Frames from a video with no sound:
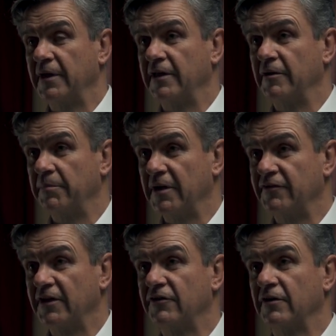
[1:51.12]
in a
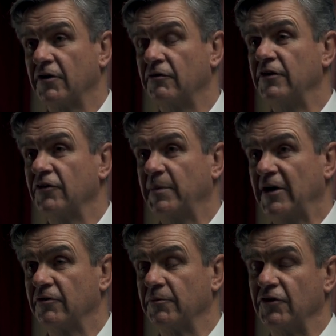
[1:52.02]
placenta accreta
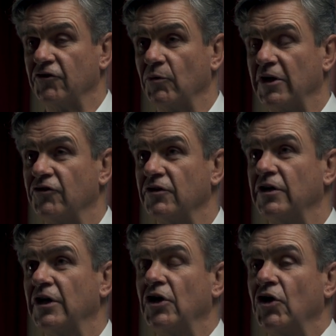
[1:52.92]
spectrum situation,
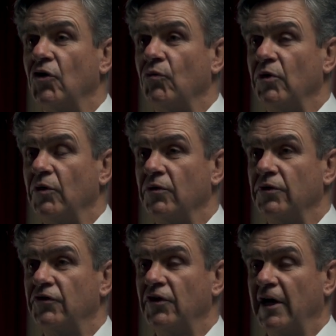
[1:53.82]
we
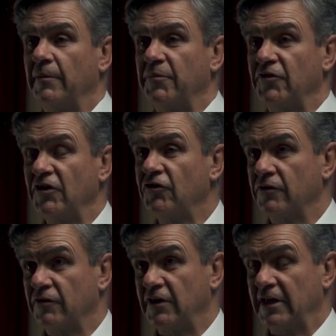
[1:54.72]
would
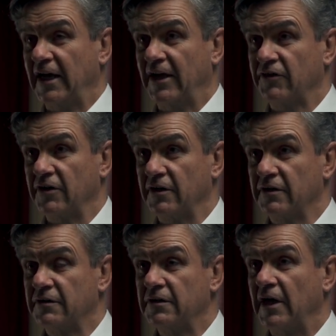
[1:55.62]
position the catheter
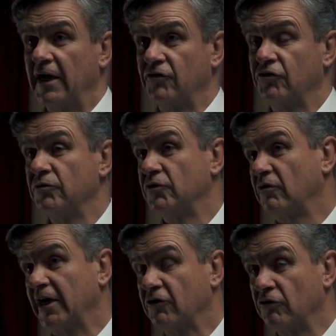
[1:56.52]
through the
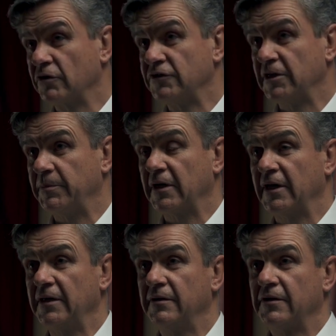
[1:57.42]
right groin
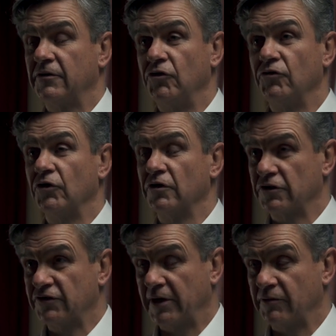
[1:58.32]
typically using
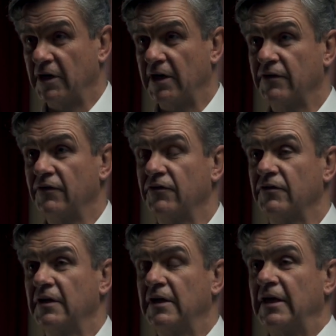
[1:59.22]
ultrasound guidance,
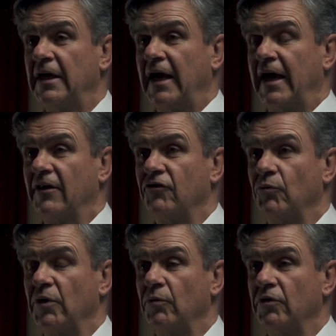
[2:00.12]
and
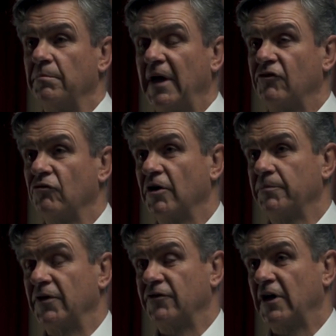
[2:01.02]
we would measure
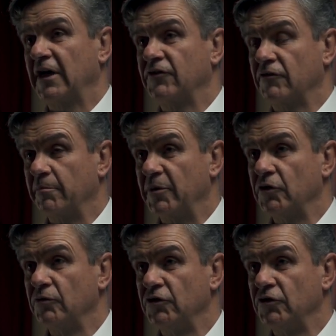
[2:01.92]
up the size of the balloon